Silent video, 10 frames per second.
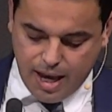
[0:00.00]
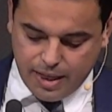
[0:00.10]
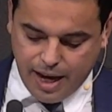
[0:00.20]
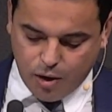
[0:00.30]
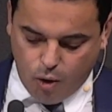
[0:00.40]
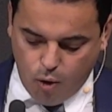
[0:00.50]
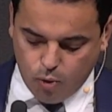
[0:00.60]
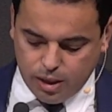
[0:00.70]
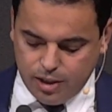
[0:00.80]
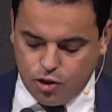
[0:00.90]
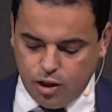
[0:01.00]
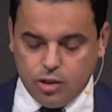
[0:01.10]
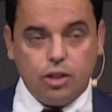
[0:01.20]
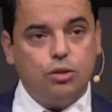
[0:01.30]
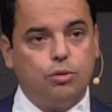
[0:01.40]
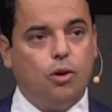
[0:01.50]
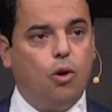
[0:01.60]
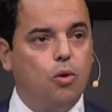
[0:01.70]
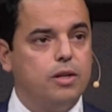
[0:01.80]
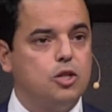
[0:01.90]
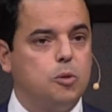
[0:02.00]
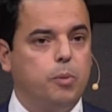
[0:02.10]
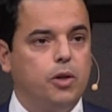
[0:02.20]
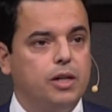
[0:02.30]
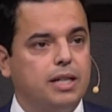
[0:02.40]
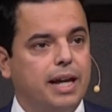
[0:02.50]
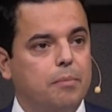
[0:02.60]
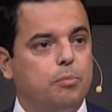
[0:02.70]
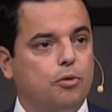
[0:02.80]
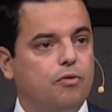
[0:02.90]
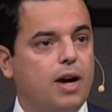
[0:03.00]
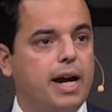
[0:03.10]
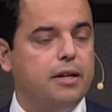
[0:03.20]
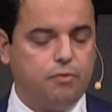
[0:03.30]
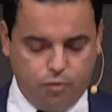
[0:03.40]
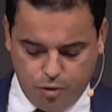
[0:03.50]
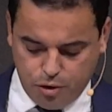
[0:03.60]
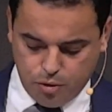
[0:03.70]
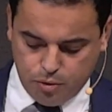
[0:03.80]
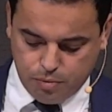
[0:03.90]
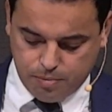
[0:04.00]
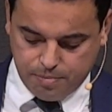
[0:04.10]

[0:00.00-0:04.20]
that only Jesus, through the Holy Spirit, can provide for you.